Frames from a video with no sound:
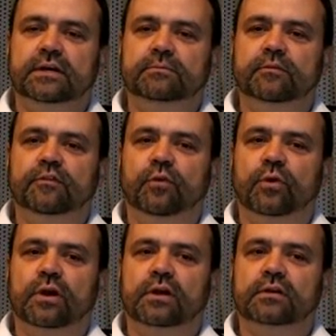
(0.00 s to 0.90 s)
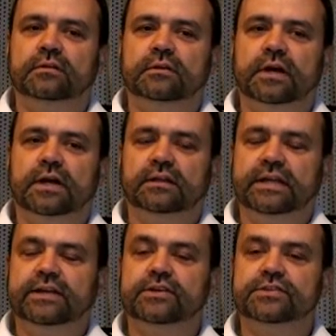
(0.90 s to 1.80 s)
um, for
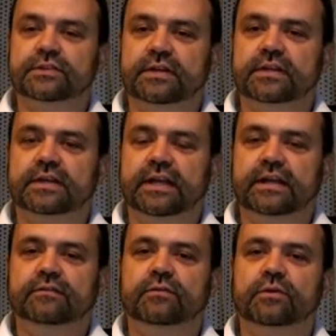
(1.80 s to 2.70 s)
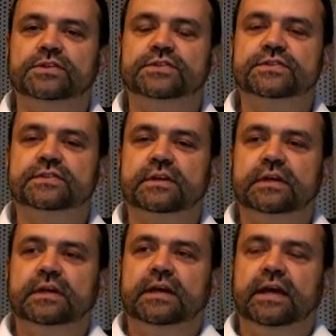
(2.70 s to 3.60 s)
uh, leaders in the Canadian Forces
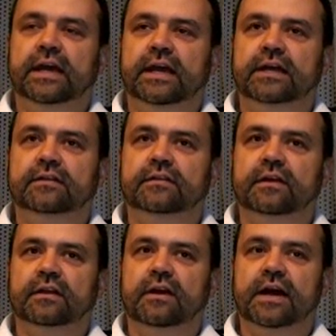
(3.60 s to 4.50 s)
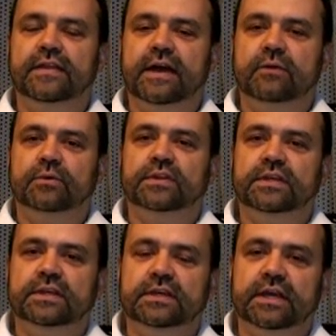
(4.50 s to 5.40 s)
and align that with
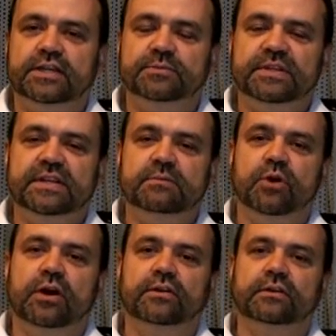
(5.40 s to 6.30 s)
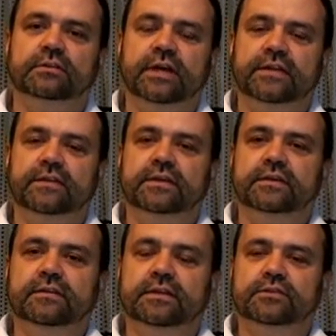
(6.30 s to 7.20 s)
the HPT model and
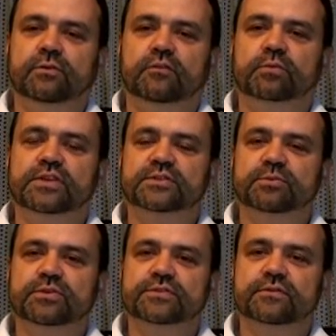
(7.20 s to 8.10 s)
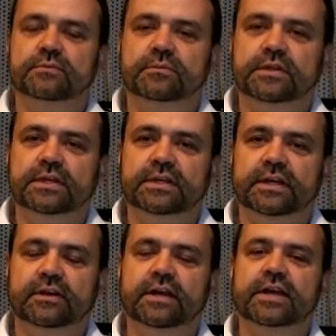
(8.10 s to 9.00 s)
the, the 12 principles from
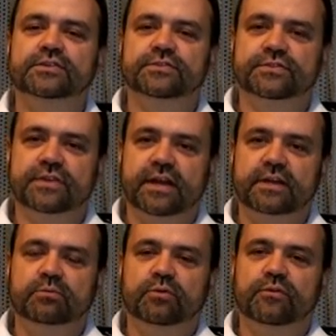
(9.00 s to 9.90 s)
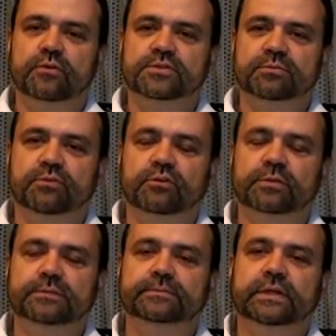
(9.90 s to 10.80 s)
the International Society of Performance
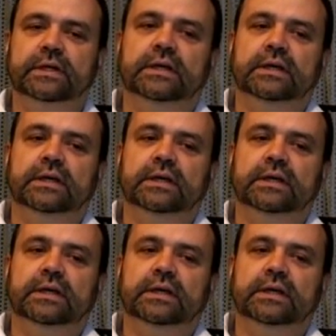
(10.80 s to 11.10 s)
Improvement